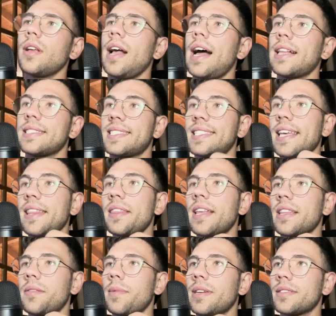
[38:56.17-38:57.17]
and send
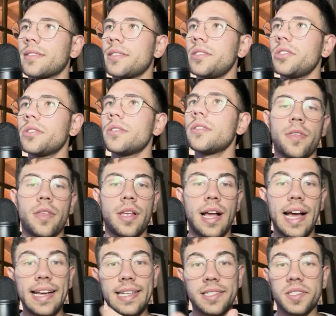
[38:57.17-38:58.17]
that message,
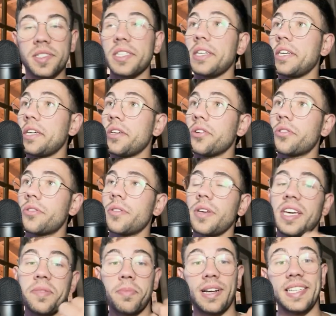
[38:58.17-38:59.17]
I can see here
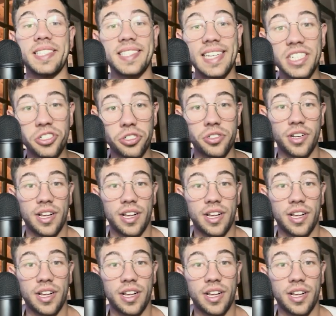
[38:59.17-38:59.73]
in my session